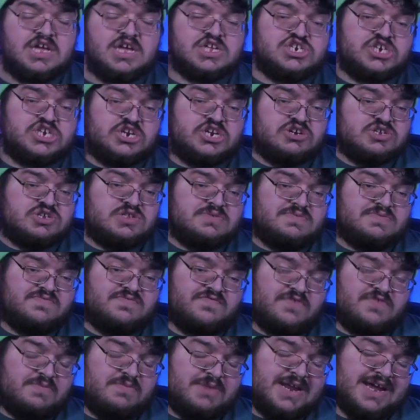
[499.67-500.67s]
Cheaters,
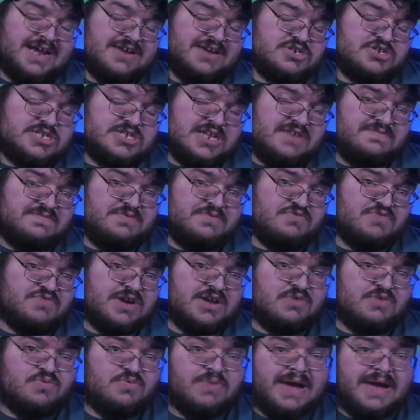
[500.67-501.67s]
from what I understand, have been
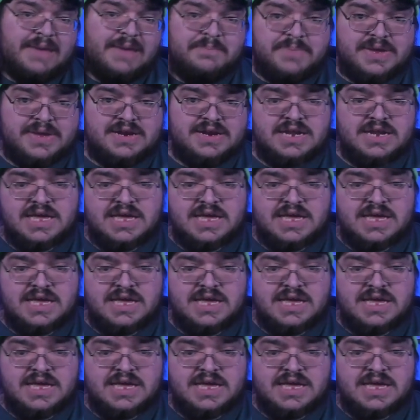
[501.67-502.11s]
running rampant.